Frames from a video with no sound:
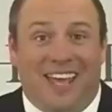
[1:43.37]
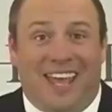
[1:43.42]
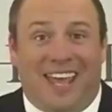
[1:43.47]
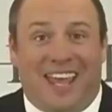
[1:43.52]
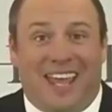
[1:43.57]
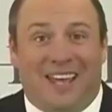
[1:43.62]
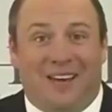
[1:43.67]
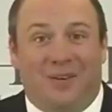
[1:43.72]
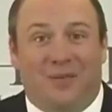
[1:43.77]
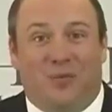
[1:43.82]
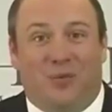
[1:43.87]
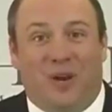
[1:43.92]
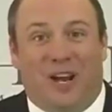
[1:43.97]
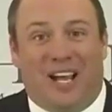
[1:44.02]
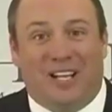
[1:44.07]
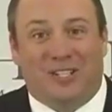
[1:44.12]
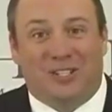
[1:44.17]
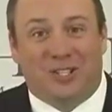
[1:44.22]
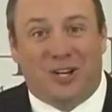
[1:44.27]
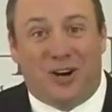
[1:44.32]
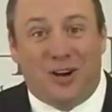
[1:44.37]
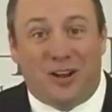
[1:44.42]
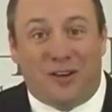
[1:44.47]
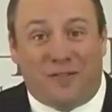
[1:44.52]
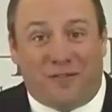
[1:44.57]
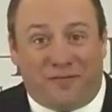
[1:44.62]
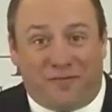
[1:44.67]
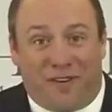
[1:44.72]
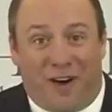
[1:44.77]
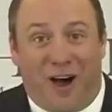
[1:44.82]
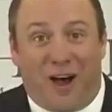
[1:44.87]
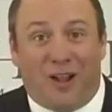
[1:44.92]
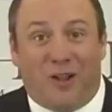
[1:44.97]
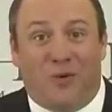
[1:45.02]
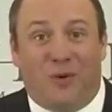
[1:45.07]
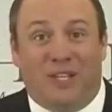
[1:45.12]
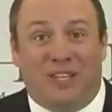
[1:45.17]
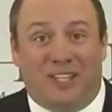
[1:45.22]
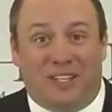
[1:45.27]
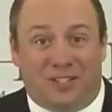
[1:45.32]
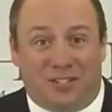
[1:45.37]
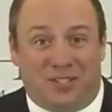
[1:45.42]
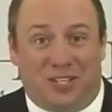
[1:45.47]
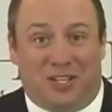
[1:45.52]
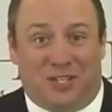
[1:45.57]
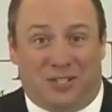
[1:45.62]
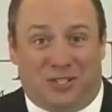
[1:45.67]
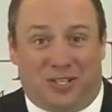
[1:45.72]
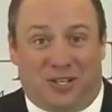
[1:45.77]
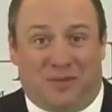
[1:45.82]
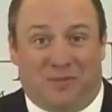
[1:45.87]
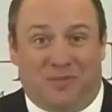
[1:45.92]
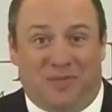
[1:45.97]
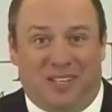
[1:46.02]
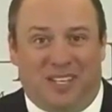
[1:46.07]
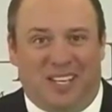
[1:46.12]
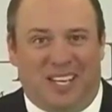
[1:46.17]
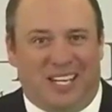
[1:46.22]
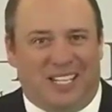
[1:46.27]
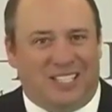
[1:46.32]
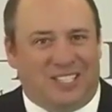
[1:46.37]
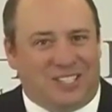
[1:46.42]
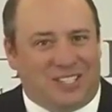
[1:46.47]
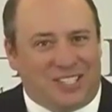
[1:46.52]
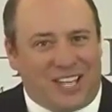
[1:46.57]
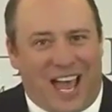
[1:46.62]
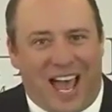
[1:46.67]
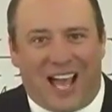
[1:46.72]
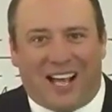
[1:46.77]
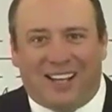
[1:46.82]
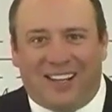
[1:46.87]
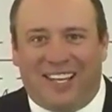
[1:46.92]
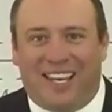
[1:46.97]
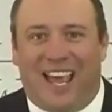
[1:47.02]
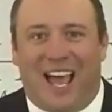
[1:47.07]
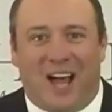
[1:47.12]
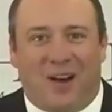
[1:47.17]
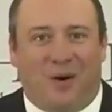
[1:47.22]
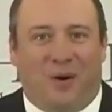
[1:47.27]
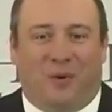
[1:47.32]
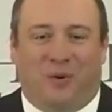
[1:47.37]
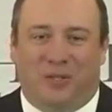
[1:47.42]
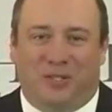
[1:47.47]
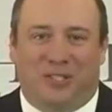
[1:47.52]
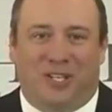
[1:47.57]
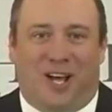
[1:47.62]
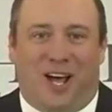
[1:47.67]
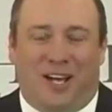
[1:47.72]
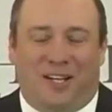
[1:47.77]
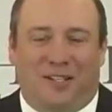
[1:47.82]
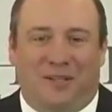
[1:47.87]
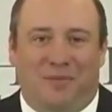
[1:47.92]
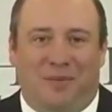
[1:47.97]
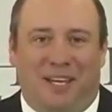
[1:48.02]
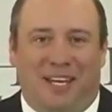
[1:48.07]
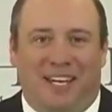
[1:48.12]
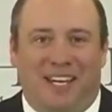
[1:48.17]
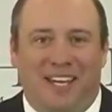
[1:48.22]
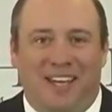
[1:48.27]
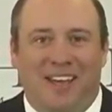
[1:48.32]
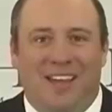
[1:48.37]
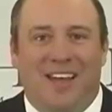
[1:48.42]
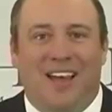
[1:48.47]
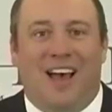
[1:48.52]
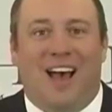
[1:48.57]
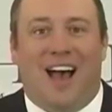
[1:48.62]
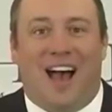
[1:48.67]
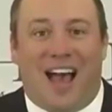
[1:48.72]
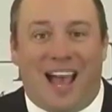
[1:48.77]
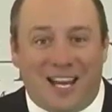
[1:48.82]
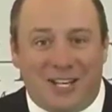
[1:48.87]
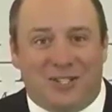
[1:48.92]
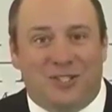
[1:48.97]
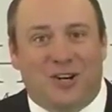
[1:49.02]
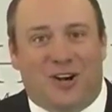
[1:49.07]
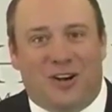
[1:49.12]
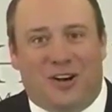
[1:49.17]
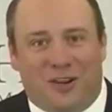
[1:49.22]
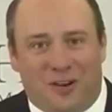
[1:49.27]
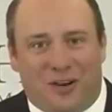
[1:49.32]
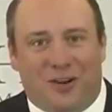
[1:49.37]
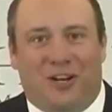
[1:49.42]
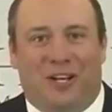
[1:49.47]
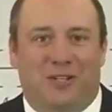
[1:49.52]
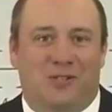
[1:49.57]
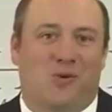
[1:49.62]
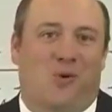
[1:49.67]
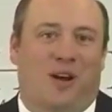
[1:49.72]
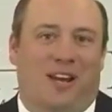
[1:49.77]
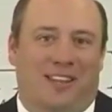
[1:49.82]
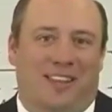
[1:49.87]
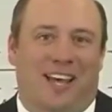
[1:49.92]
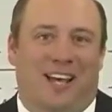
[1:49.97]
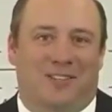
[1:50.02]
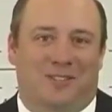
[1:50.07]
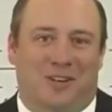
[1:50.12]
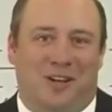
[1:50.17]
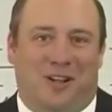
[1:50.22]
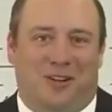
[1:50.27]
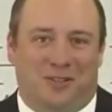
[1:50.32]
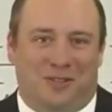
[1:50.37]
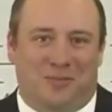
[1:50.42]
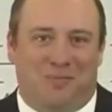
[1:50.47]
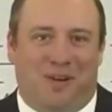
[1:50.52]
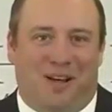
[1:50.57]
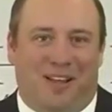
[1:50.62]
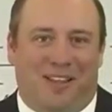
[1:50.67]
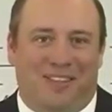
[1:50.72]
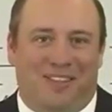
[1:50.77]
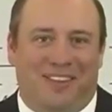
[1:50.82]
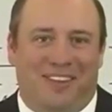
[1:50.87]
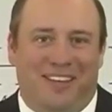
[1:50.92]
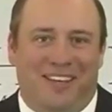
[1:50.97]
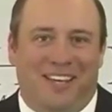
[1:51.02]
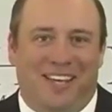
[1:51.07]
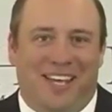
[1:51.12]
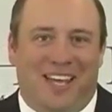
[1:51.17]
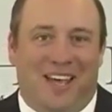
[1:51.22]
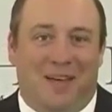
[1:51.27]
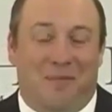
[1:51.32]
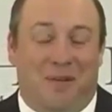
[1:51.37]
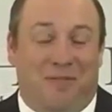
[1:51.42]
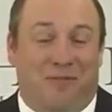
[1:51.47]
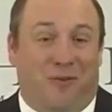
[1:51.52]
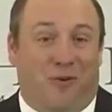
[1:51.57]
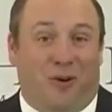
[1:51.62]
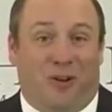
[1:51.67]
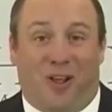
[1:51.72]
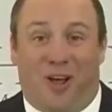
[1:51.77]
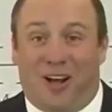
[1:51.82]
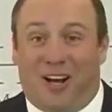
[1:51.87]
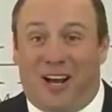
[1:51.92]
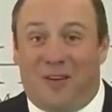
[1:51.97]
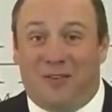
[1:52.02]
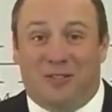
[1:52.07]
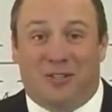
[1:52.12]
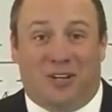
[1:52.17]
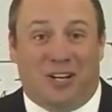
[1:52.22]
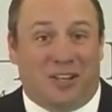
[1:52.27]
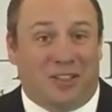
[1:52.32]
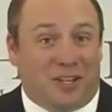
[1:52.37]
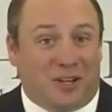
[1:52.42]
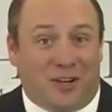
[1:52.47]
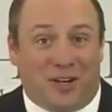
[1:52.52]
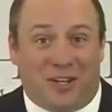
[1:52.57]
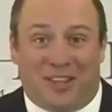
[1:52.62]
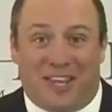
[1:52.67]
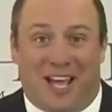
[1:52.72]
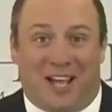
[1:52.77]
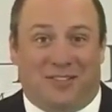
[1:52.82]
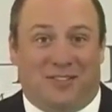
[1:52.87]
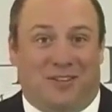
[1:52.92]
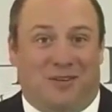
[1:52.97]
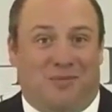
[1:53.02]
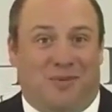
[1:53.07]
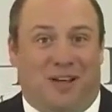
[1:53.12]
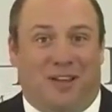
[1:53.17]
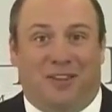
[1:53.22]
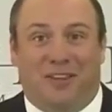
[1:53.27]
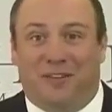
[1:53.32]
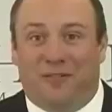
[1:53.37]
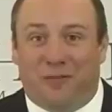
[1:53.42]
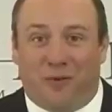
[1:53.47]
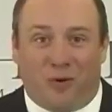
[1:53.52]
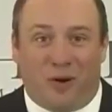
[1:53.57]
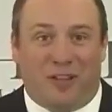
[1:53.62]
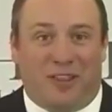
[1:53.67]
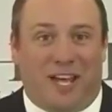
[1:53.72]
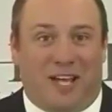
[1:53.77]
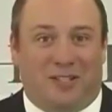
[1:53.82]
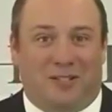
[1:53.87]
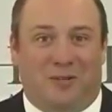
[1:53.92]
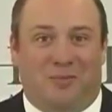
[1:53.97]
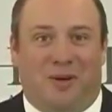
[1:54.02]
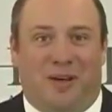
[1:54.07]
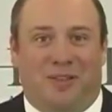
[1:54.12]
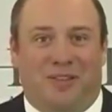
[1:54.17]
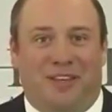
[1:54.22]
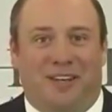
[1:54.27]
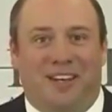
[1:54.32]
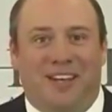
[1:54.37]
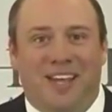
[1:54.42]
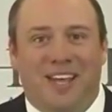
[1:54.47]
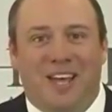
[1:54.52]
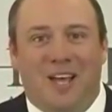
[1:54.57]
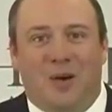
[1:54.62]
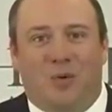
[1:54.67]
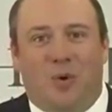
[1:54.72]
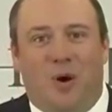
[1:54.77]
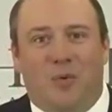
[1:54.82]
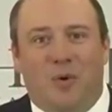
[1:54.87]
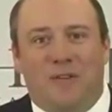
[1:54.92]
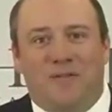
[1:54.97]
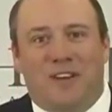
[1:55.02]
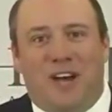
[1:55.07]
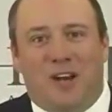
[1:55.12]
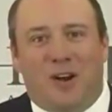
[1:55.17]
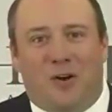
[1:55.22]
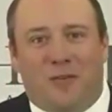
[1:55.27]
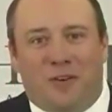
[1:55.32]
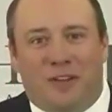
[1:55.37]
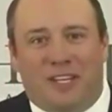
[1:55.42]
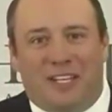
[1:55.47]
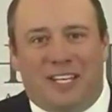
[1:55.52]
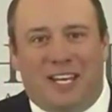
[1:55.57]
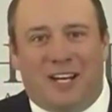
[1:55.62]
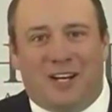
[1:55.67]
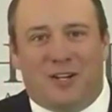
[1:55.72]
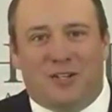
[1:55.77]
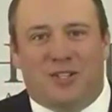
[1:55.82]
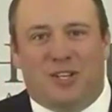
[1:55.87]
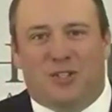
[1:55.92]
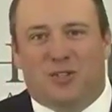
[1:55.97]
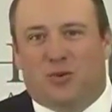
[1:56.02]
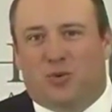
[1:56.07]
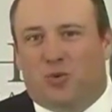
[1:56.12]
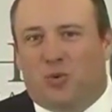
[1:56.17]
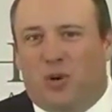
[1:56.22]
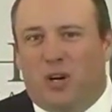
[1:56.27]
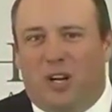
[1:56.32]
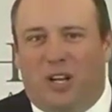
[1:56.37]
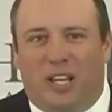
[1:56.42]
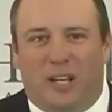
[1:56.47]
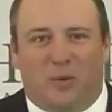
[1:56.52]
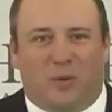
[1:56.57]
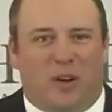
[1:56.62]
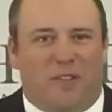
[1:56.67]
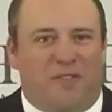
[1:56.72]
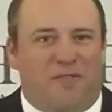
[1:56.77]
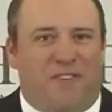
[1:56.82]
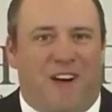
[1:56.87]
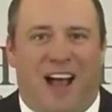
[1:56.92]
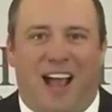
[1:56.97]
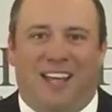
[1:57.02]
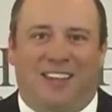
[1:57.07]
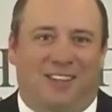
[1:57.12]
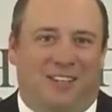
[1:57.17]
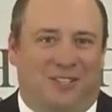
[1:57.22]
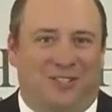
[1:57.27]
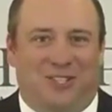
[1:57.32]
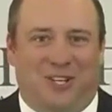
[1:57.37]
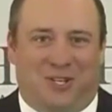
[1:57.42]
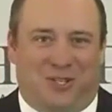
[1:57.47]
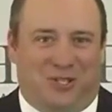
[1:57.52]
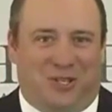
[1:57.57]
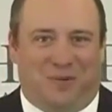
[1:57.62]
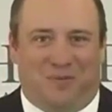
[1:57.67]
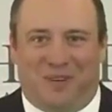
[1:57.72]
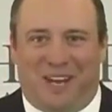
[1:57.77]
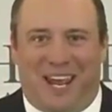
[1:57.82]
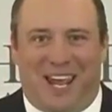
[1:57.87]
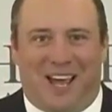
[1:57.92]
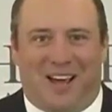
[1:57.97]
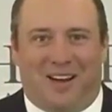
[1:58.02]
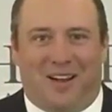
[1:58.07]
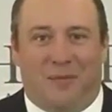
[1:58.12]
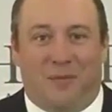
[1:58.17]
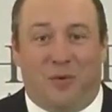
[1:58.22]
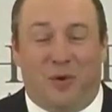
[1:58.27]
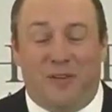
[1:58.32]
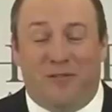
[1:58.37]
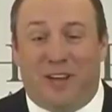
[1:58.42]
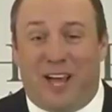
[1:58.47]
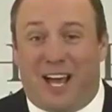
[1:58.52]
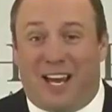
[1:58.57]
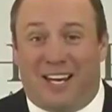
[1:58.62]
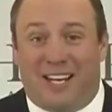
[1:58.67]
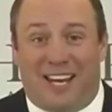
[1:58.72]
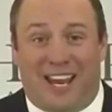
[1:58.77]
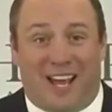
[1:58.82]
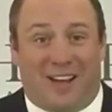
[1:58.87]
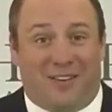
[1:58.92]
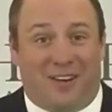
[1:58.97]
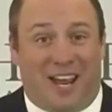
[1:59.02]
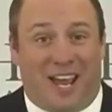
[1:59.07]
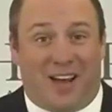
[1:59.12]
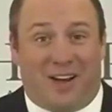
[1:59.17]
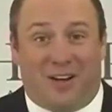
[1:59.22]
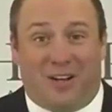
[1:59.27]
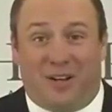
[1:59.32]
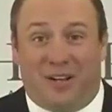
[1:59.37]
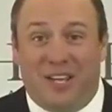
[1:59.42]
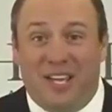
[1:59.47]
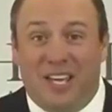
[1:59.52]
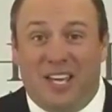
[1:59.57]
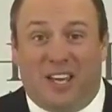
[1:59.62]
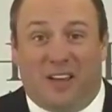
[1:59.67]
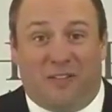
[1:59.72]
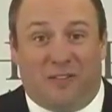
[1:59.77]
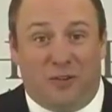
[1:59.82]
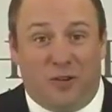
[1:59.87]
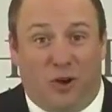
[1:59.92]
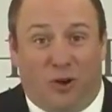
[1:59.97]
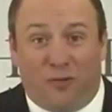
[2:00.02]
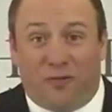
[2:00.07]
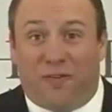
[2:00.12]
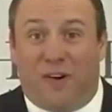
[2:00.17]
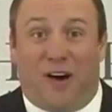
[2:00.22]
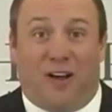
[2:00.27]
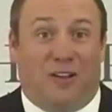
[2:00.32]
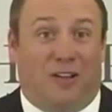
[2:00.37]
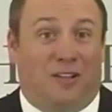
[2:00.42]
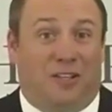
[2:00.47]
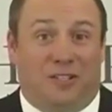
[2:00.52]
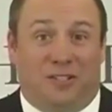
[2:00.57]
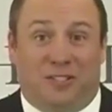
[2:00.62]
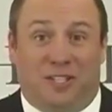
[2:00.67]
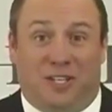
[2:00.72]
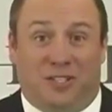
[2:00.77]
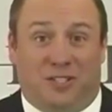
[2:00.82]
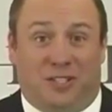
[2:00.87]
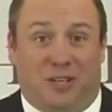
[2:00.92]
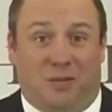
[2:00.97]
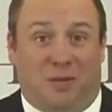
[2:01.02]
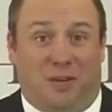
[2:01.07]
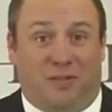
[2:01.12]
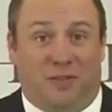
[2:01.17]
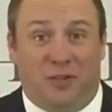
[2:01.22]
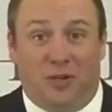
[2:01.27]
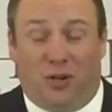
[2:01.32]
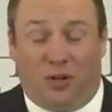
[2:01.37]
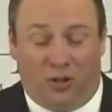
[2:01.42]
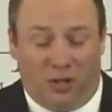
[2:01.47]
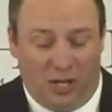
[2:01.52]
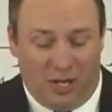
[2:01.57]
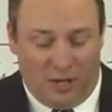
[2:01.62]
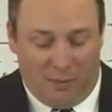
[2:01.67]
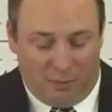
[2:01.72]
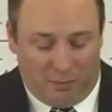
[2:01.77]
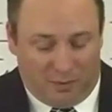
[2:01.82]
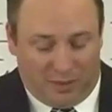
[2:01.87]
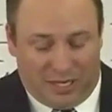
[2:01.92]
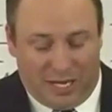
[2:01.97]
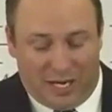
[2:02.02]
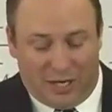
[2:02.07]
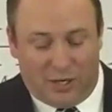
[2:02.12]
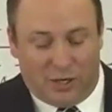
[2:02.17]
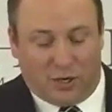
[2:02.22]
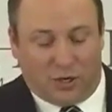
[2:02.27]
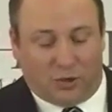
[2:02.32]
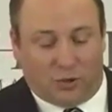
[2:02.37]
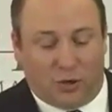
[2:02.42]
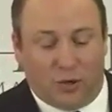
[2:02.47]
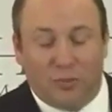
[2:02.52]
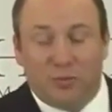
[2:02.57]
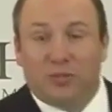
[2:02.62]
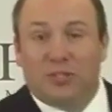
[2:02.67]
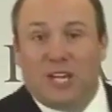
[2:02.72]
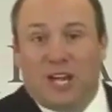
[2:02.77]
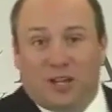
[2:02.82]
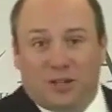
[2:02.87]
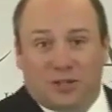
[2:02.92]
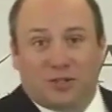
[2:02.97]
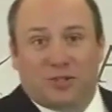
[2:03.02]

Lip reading: And when I started following the system, exactly how it was taught to me, I started earning $20,000 a month. And before long, I was earning $30,000 a month and $40,000 a month. And what we've done over the years is really refine the system down. I mean, we've got it down now to, if you'll follow the system, if you'll get your group sales